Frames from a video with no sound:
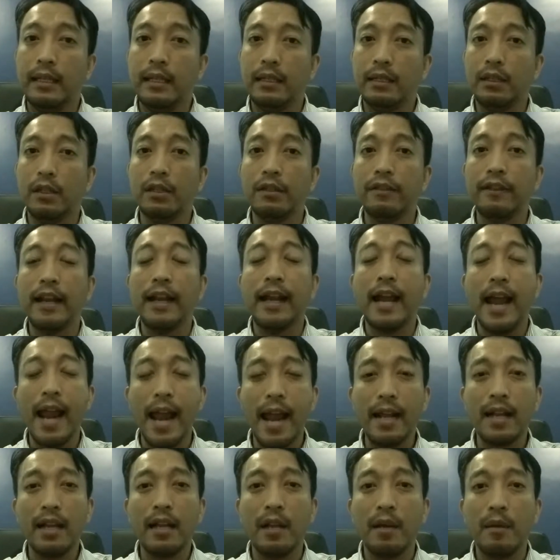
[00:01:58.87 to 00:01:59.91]
contract
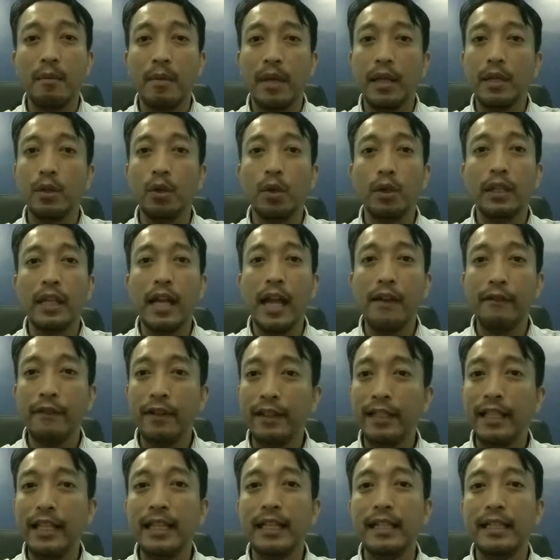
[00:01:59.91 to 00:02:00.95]
act, but not
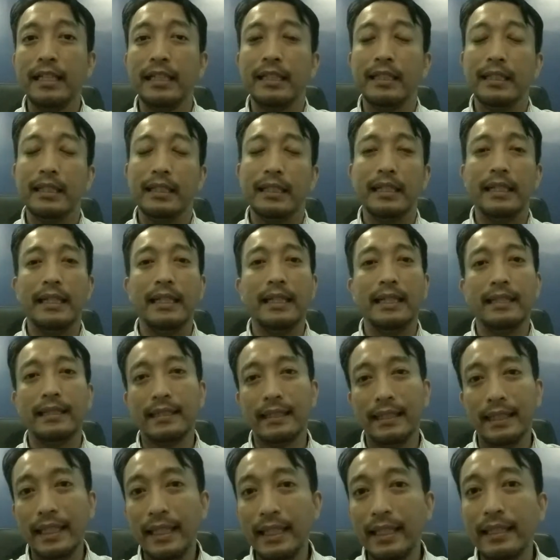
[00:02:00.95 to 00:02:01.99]
everything
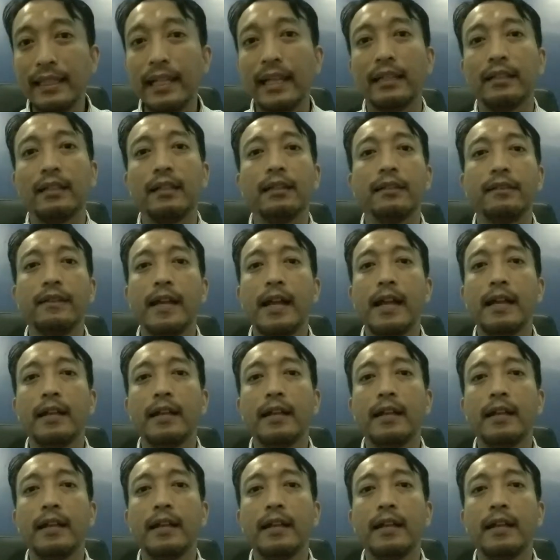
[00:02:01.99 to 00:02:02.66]
is in that contract